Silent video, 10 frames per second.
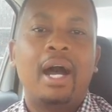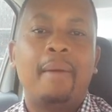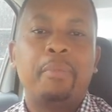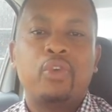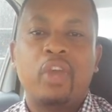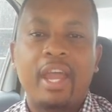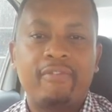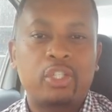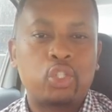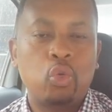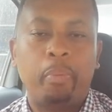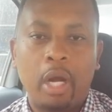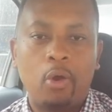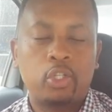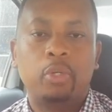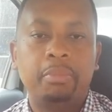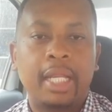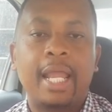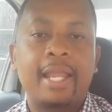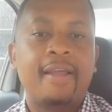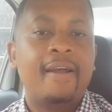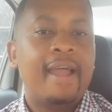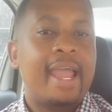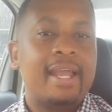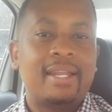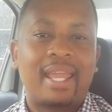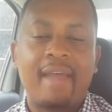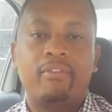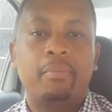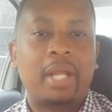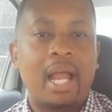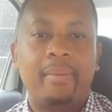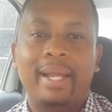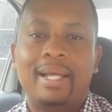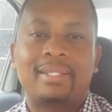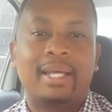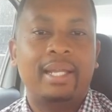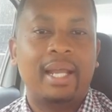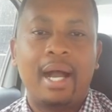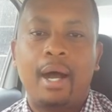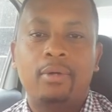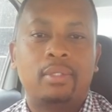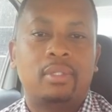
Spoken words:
may you have a super awesome day, and Gavin Mkabela signing out.